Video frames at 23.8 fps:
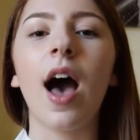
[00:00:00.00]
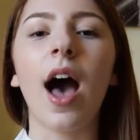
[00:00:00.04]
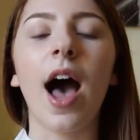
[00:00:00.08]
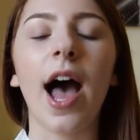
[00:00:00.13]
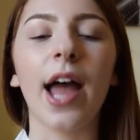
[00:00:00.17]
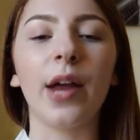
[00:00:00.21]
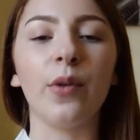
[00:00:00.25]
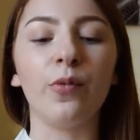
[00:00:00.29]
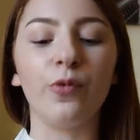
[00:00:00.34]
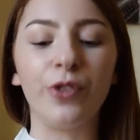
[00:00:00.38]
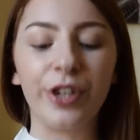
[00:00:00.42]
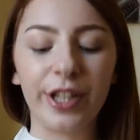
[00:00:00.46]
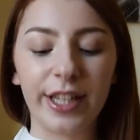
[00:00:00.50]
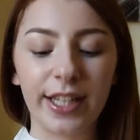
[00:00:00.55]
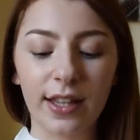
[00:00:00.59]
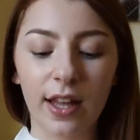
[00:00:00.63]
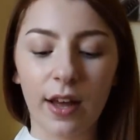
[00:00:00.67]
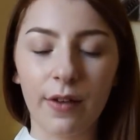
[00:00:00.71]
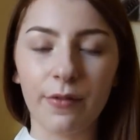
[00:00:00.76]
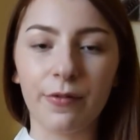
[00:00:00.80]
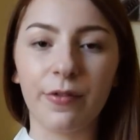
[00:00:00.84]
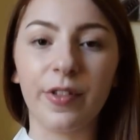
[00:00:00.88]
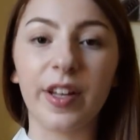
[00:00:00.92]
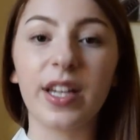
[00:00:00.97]
I really
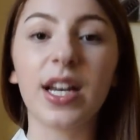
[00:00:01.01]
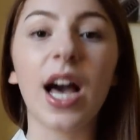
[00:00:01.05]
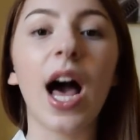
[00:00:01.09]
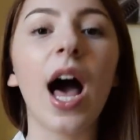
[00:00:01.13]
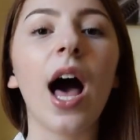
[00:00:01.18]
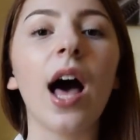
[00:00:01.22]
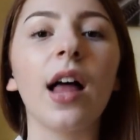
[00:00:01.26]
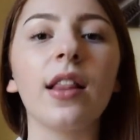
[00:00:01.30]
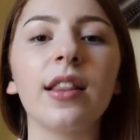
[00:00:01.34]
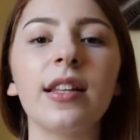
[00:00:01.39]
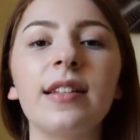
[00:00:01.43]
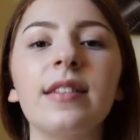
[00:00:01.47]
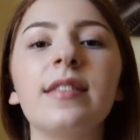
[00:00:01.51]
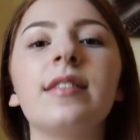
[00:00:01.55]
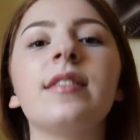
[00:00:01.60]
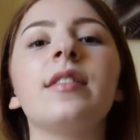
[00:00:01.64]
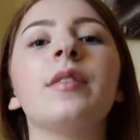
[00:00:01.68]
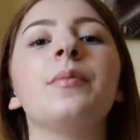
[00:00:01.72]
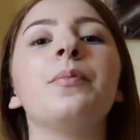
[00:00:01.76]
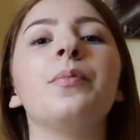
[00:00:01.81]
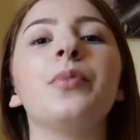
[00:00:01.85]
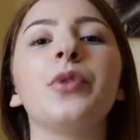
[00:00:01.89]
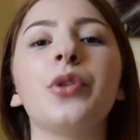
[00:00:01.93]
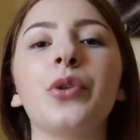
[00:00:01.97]
love the colours,
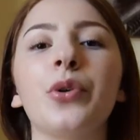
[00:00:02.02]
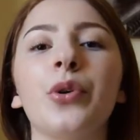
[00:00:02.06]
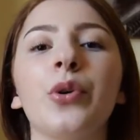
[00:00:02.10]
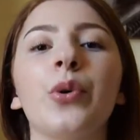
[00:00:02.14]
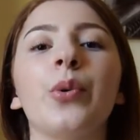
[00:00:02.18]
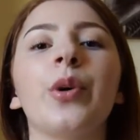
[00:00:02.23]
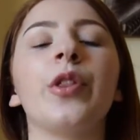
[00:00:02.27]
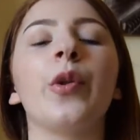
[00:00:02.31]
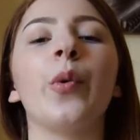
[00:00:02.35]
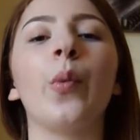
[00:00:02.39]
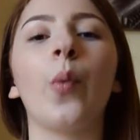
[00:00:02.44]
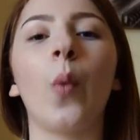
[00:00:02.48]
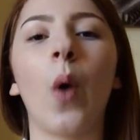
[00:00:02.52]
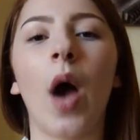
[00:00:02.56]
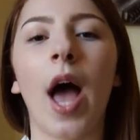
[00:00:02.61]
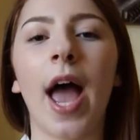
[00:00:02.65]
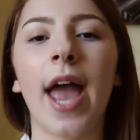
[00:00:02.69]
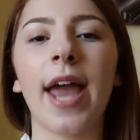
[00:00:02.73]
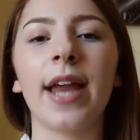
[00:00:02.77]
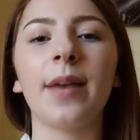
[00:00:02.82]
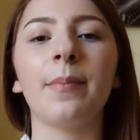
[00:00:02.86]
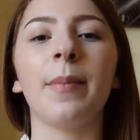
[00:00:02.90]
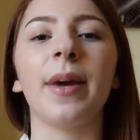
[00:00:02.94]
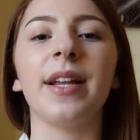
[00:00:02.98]
the blue and the
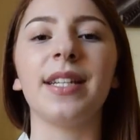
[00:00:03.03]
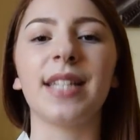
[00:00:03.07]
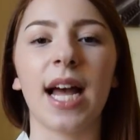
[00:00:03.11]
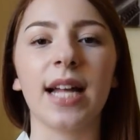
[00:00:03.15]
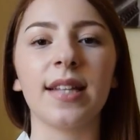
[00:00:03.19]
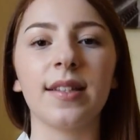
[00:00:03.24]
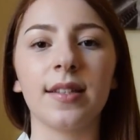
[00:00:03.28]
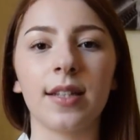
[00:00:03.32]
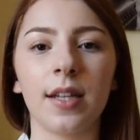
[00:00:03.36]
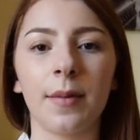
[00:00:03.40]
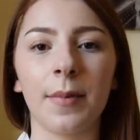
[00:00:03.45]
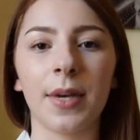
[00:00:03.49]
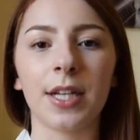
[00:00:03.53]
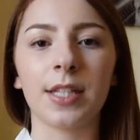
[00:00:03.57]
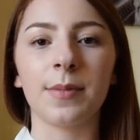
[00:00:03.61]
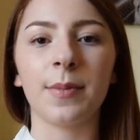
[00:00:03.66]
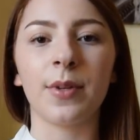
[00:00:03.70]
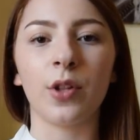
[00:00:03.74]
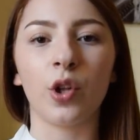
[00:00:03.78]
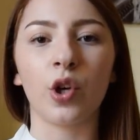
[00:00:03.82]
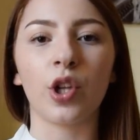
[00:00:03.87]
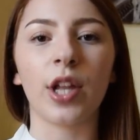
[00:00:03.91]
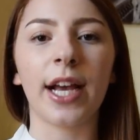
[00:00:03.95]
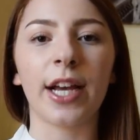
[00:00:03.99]
white. My dad said it makes
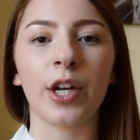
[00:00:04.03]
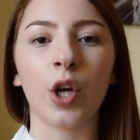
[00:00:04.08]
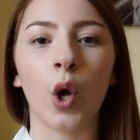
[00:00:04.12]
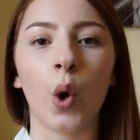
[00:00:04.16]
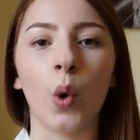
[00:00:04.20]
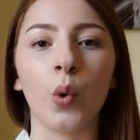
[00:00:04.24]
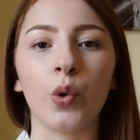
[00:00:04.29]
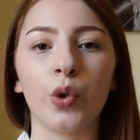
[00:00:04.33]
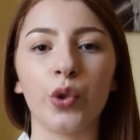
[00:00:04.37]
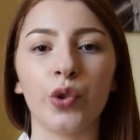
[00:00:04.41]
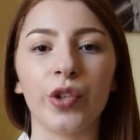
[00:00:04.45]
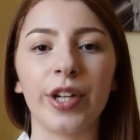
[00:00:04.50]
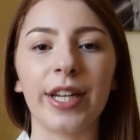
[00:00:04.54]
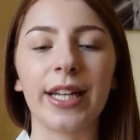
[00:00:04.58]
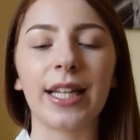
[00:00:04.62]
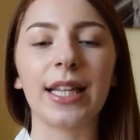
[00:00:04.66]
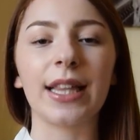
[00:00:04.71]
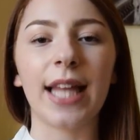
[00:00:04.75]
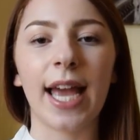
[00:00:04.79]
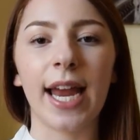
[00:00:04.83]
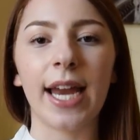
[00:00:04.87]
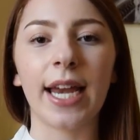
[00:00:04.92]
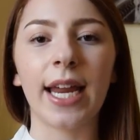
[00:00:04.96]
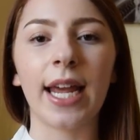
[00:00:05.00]
me look like an old Greek
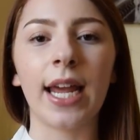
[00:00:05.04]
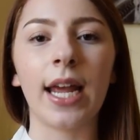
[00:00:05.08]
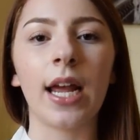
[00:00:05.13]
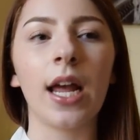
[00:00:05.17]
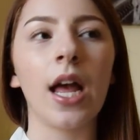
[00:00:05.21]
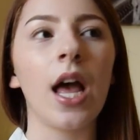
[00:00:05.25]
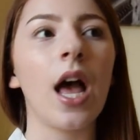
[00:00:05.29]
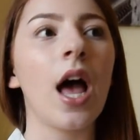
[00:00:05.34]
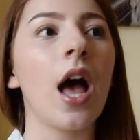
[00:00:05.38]
lady.